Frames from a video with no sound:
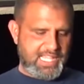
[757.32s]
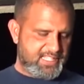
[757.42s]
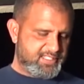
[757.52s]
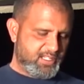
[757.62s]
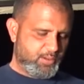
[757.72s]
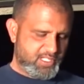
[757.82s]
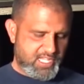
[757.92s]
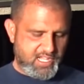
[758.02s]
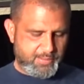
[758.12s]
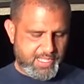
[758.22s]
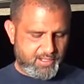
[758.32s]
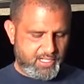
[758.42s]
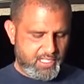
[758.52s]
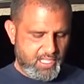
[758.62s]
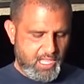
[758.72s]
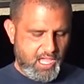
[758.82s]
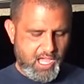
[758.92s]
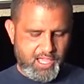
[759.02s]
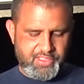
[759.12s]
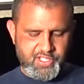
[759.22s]
last thing I want to talk about
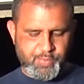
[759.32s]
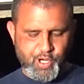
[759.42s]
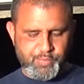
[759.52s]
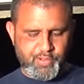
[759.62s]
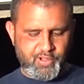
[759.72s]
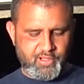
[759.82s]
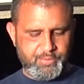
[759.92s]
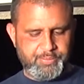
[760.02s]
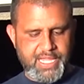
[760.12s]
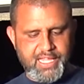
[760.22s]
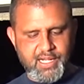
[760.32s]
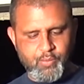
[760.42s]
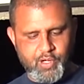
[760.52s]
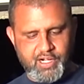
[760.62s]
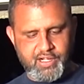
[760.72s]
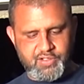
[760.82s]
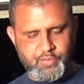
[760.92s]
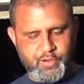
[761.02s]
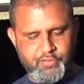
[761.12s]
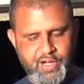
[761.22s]
uh, this purple band I'm wearing is
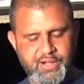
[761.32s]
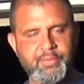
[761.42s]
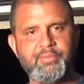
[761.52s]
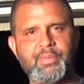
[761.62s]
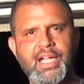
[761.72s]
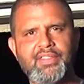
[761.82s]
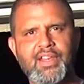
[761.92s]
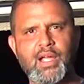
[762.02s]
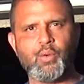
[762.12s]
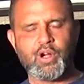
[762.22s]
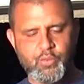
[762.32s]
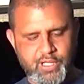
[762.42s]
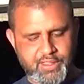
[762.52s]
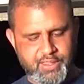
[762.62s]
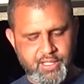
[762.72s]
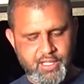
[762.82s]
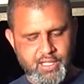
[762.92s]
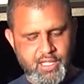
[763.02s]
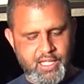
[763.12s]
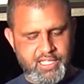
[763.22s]
for a friend of mine that I work with.
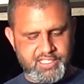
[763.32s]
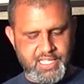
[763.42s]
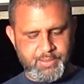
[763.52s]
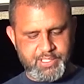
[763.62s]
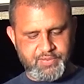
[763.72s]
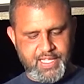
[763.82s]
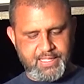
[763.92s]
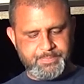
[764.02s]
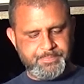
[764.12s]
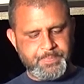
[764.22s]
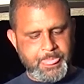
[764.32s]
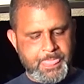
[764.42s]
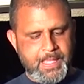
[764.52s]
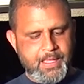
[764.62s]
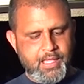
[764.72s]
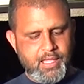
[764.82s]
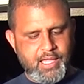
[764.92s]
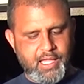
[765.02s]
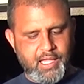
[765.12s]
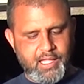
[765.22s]
Uh, his name is Sven.
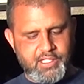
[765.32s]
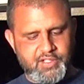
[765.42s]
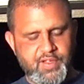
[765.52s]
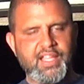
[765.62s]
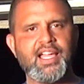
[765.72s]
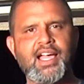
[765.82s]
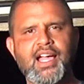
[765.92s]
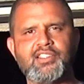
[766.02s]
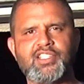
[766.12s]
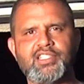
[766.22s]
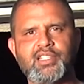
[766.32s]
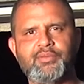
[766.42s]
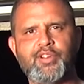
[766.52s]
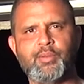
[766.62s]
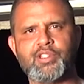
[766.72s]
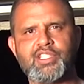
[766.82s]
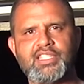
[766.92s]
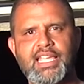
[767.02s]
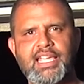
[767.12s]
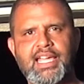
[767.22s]
And Sven got Hodgkin's lymphoma just
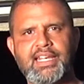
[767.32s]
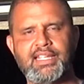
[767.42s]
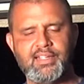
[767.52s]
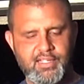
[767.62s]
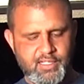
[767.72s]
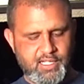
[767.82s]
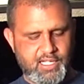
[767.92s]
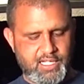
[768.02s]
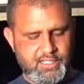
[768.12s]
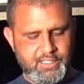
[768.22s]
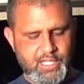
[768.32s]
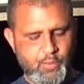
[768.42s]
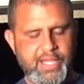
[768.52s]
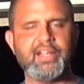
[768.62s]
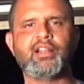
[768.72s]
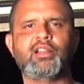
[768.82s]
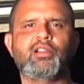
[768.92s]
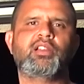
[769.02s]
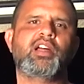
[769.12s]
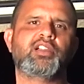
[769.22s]
like I did. Uh, he waited a
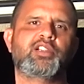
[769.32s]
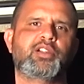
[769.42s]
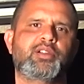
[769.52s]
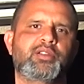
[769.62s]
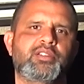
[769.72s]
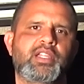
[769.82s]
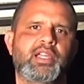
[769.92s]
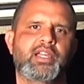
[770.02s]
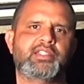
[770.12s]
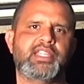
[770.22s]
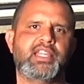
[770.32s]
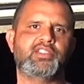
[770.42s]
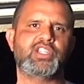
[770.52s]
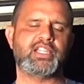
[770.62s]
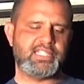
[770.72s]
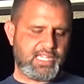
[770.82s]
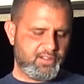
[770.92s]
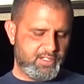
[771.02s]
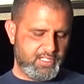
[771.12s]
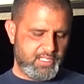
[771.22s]
little longer uh, to get it checked out.